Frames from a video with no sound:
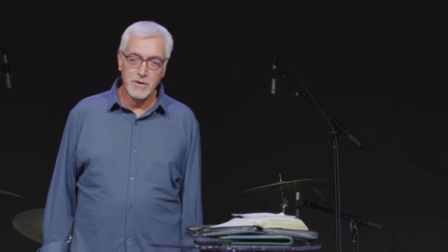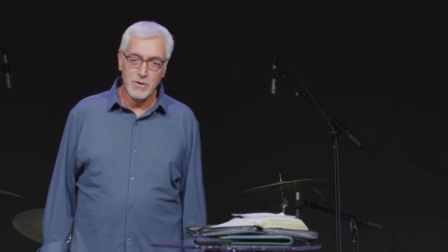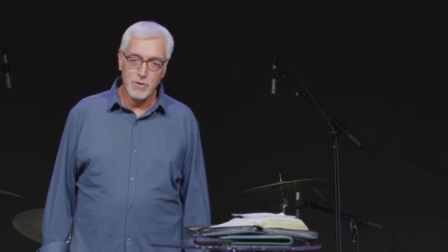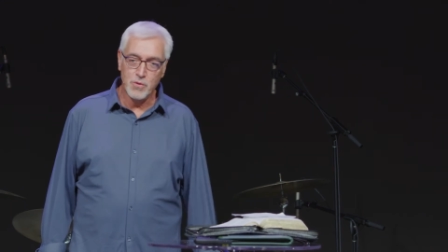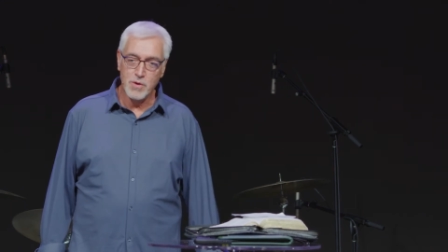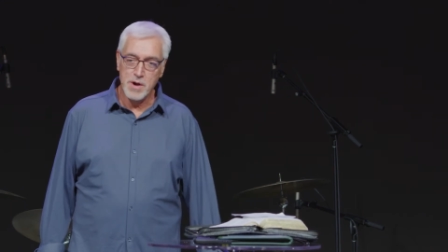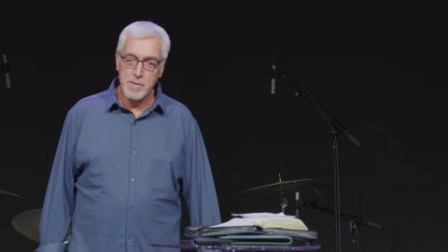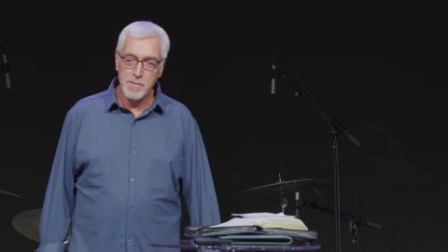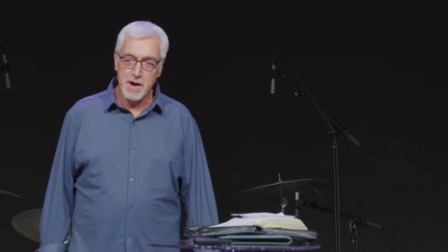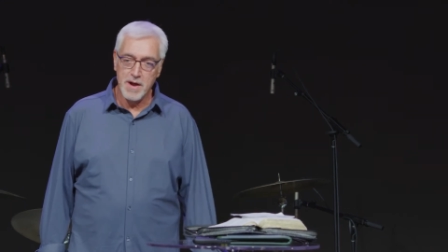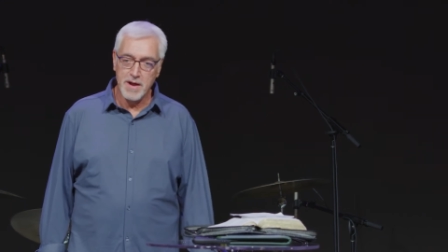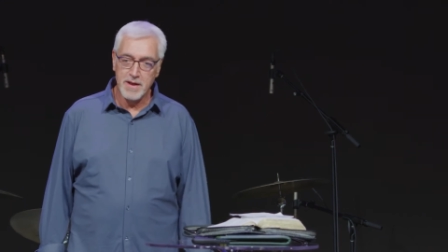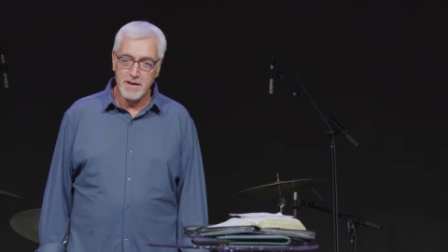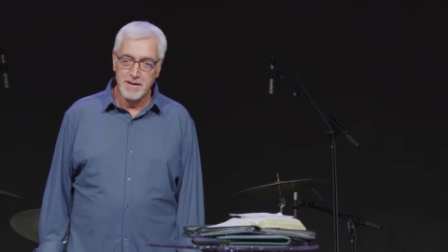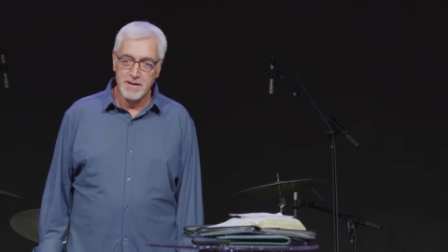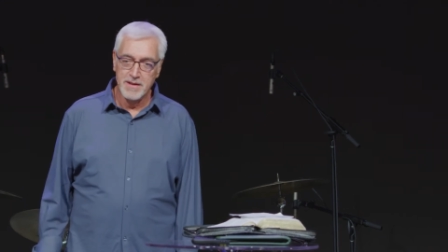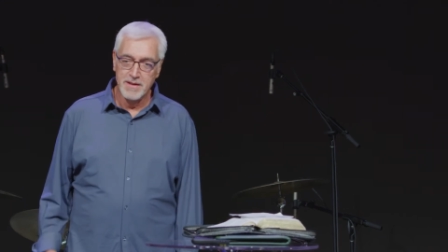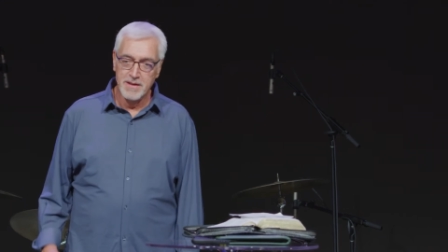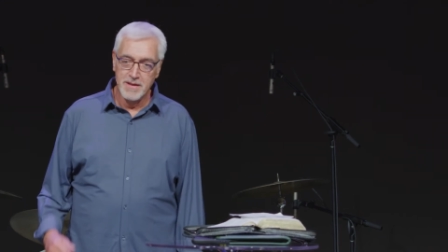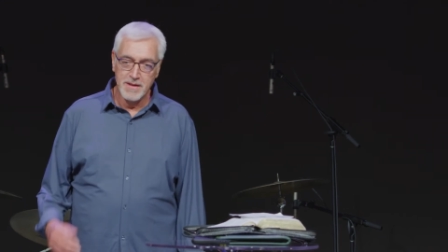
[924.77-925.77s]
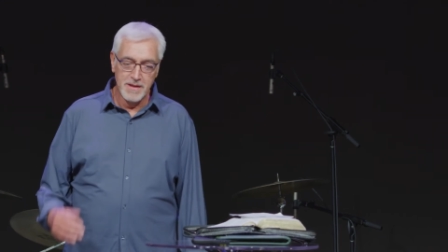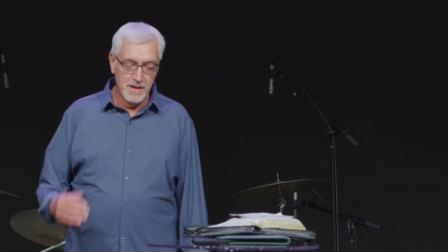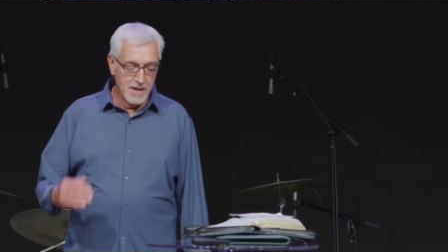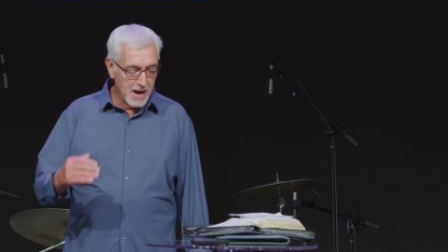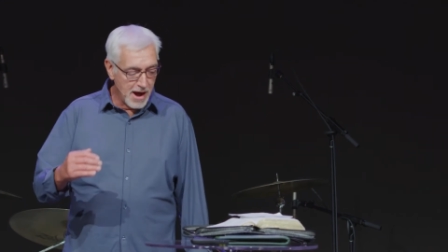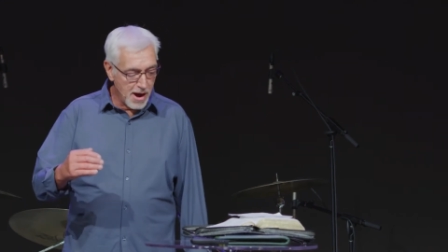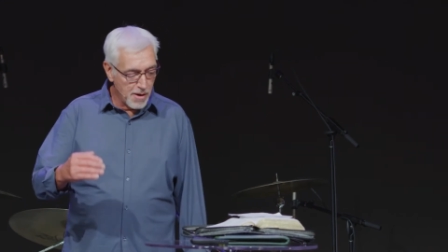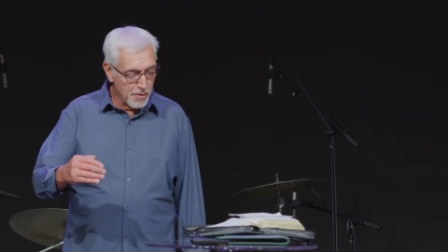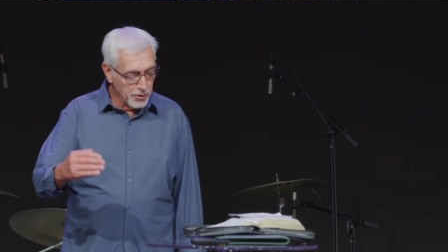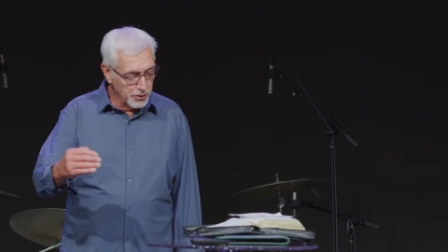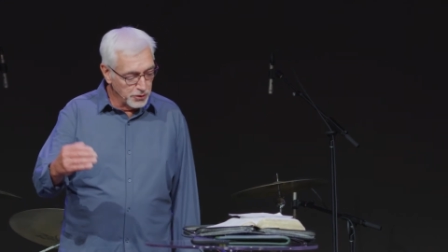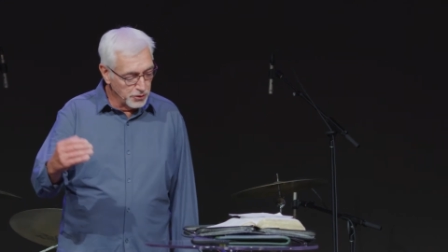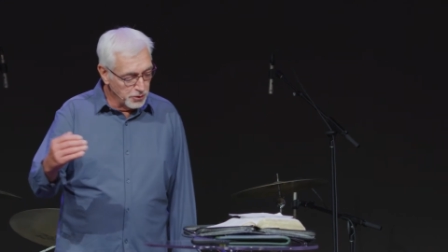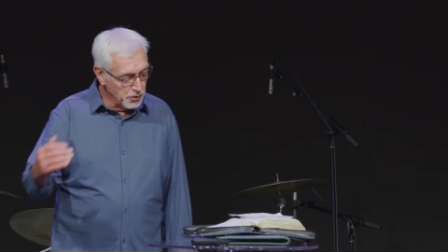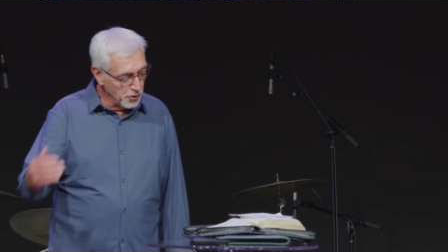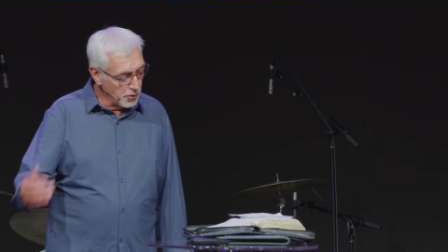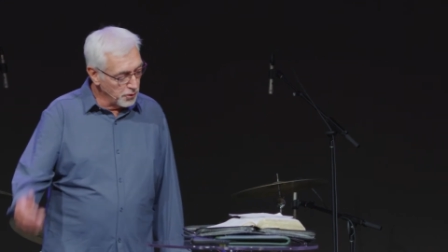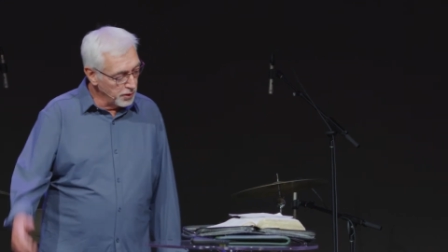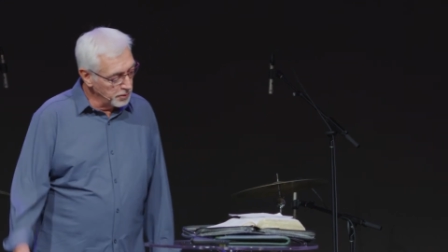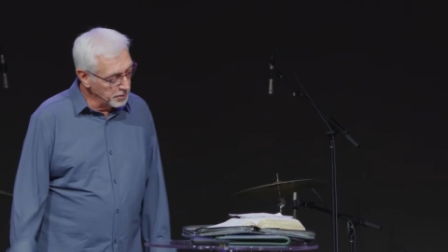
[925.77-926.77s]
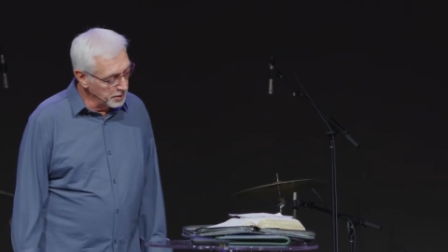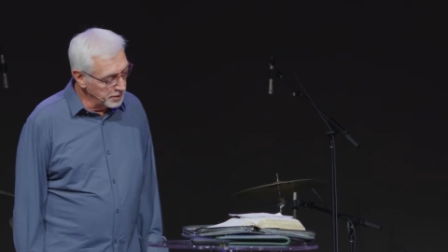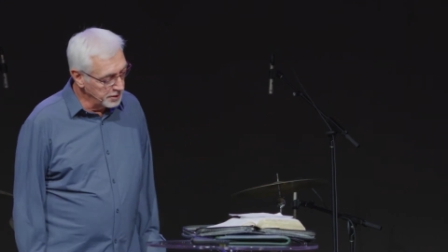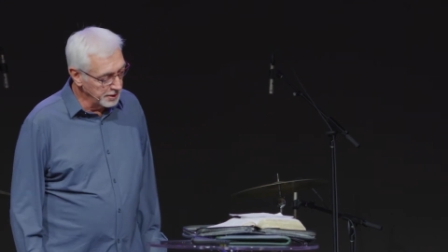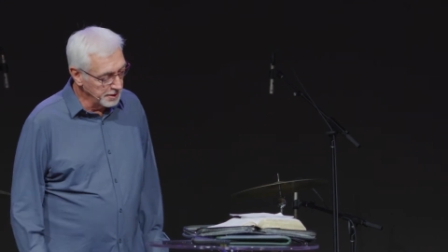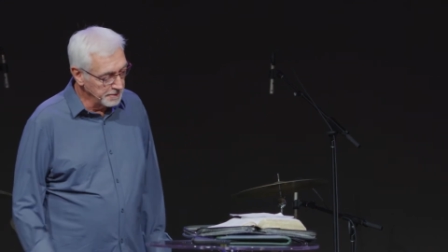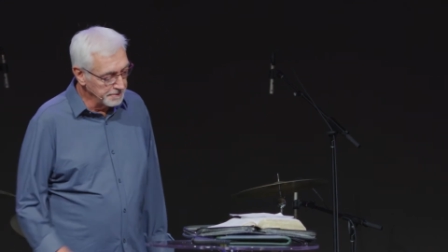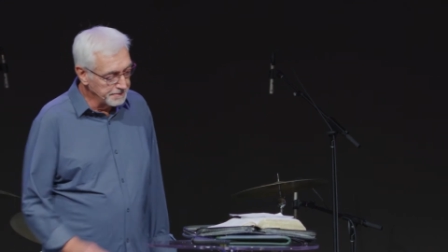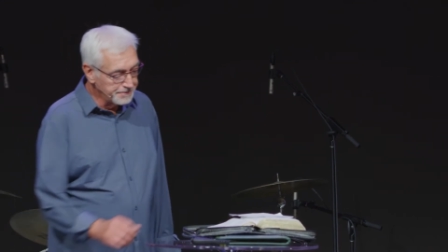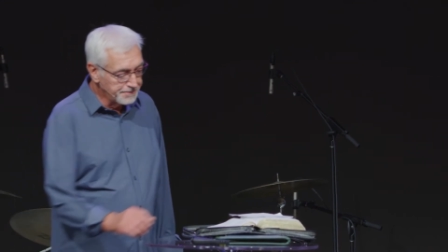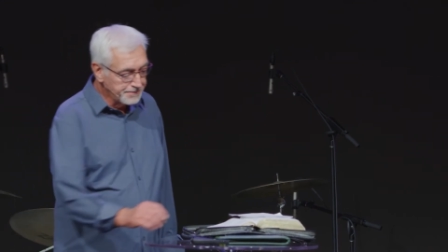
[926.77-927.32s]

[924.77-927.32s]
Who am I? How are you growing with him?